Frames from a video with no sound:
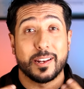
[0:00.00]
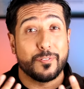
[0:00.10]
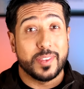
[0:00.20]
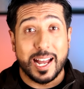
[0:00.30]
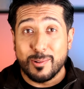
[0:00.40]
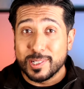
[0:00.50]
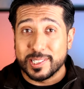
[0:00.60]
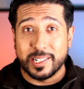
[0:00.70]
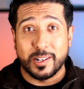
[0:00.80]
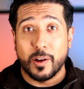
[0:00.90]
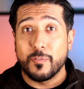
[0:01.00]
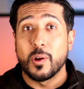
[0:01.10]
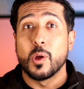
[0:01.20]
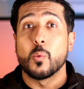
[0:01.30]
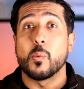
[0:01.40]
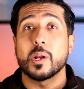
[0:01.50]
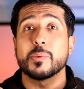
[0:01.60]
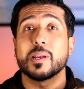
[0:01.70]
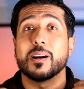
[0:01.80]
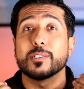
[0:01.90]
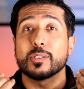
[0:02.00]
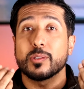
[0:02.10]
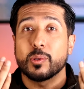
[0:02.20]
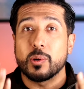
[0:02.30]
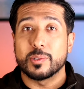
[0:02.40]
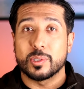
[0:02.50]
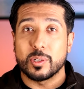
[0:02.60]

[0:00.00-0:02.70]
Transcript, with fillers: And if that wasn't enough, why don't we also throw in